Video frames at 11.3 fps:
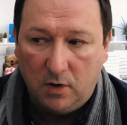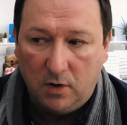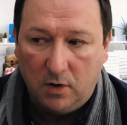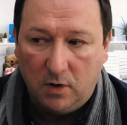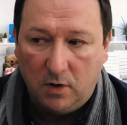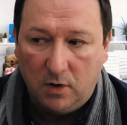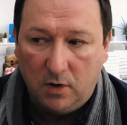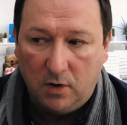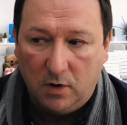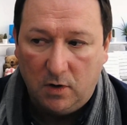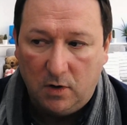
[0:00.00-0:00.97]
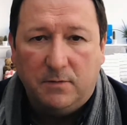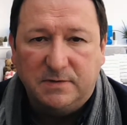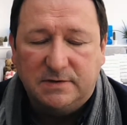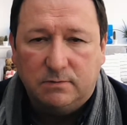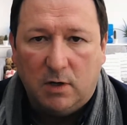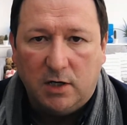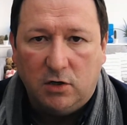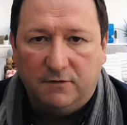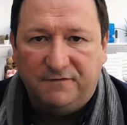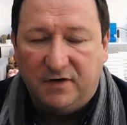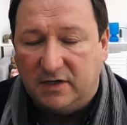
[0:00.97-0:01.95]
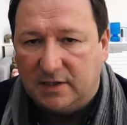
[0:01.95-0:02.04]
That obviously helps when
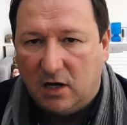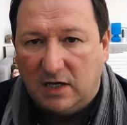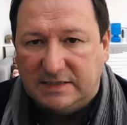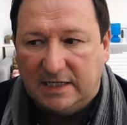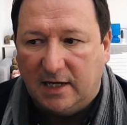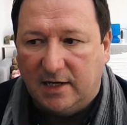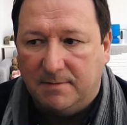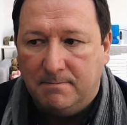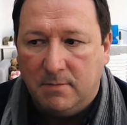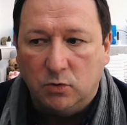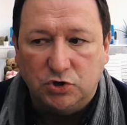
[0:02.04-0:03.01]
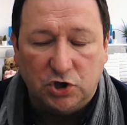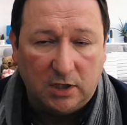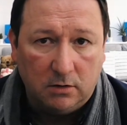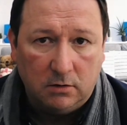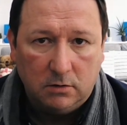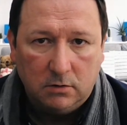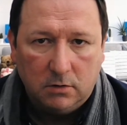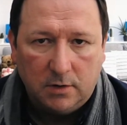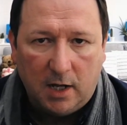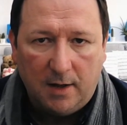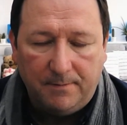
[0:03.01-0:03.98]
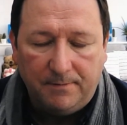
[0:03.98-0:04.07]
you're fertilizing it and mulching
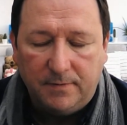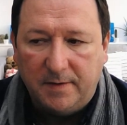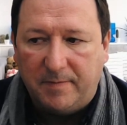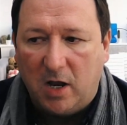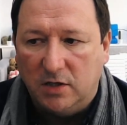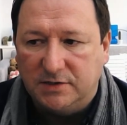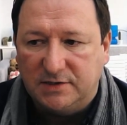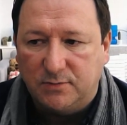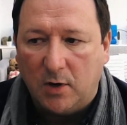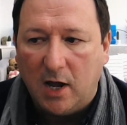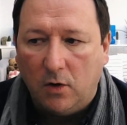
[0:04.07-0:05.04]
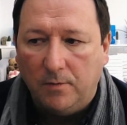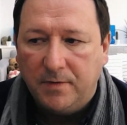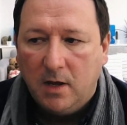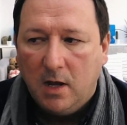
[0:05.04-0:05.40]
the plant as well.